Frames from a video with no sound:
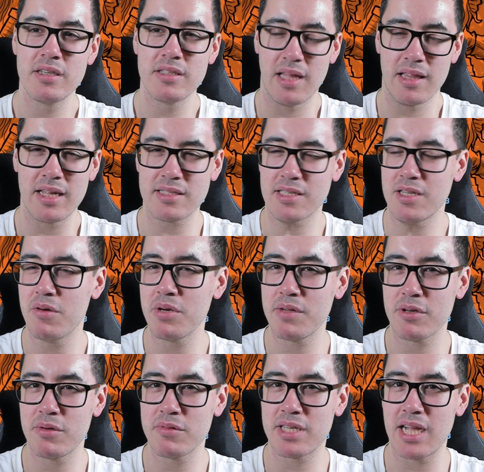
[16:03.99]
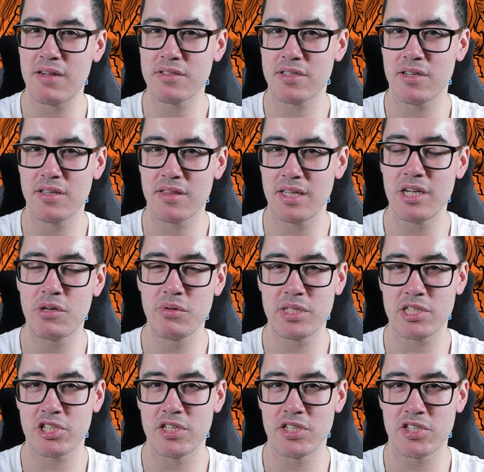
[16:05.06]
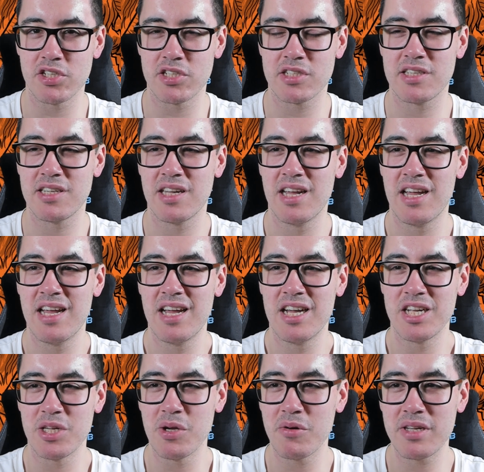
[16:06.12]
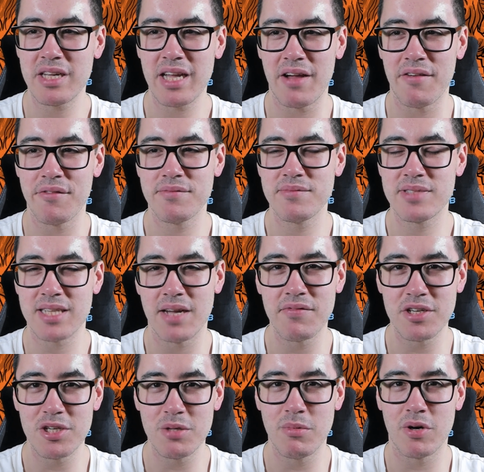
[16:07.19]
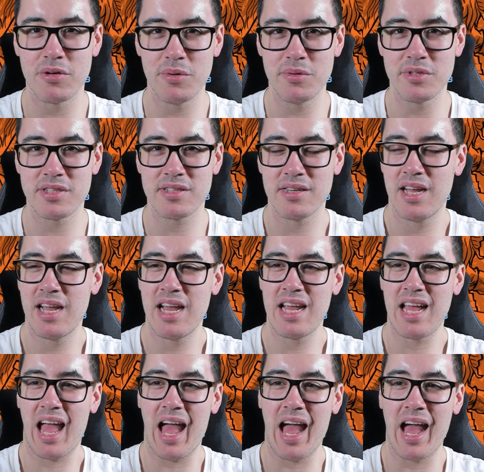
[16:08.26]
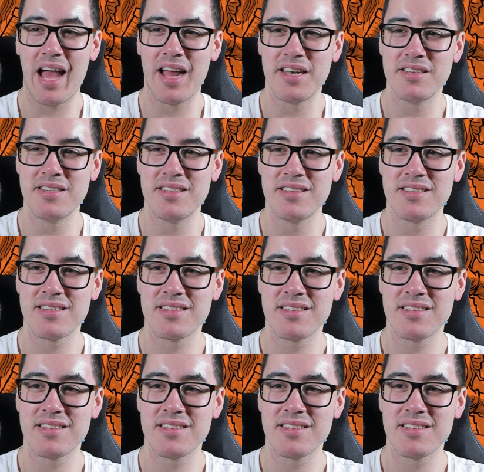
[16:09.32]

And that's the only real downside. The Inquisition are just, you only get 7 new models, and